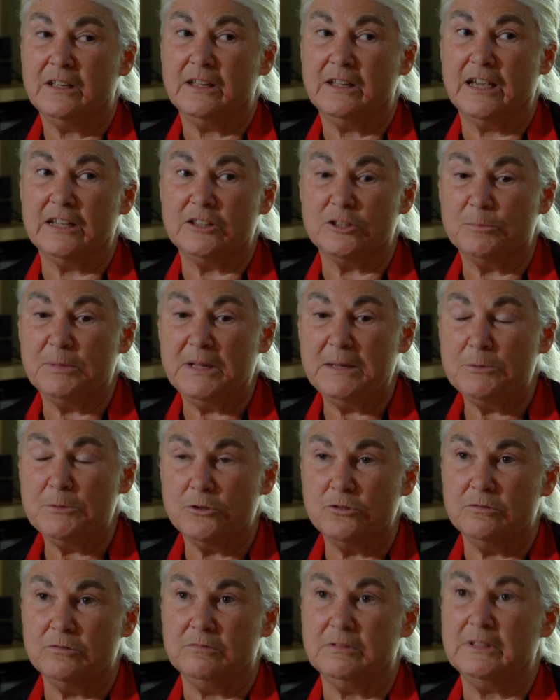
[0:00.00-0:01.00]
And the people
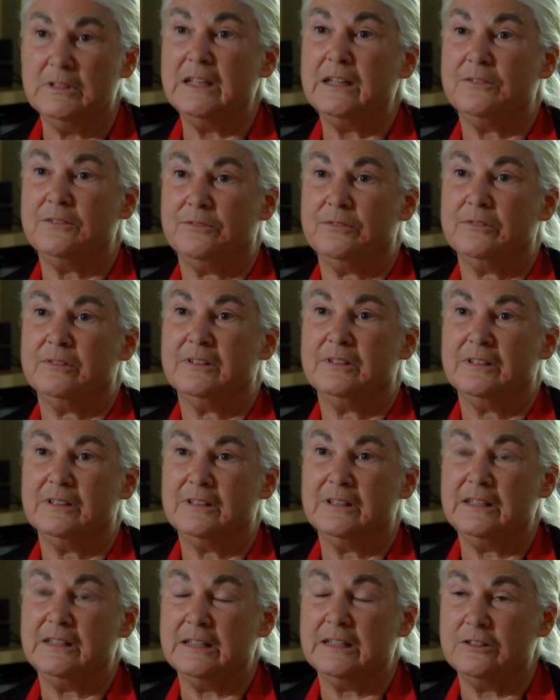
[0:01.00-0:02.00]
who live
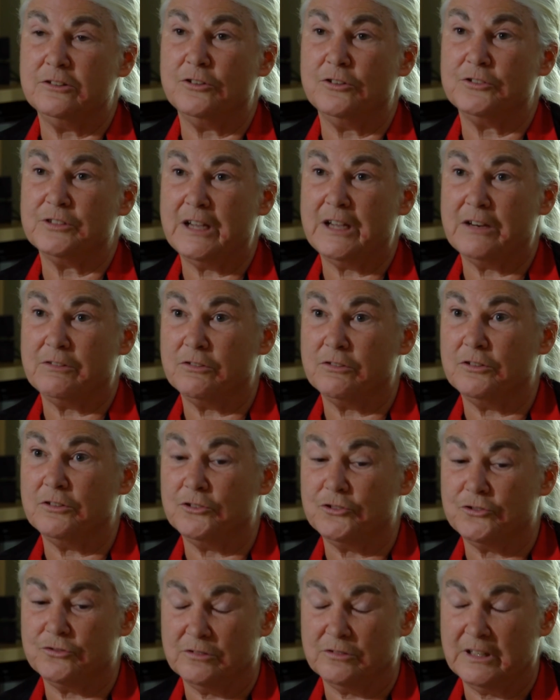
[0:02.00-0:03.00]
in those
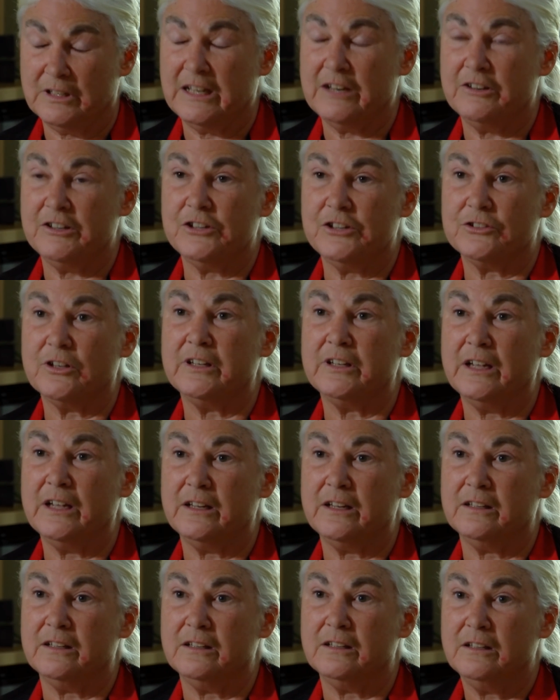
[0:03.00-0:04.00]
agricultural areas are
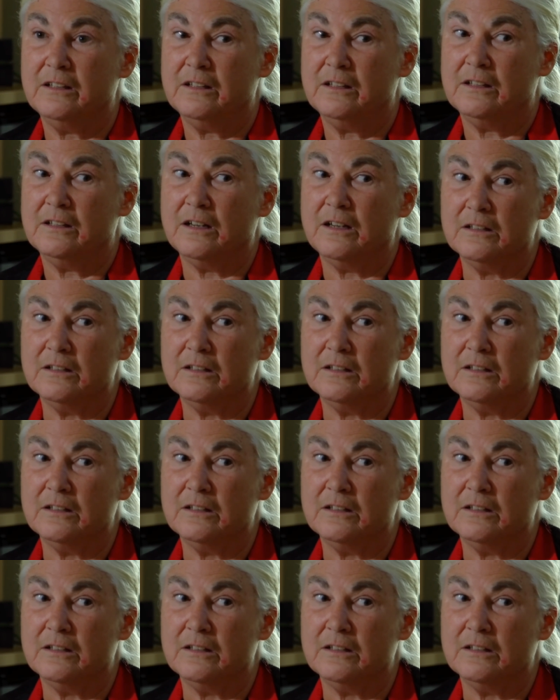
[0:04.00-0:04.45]
getting a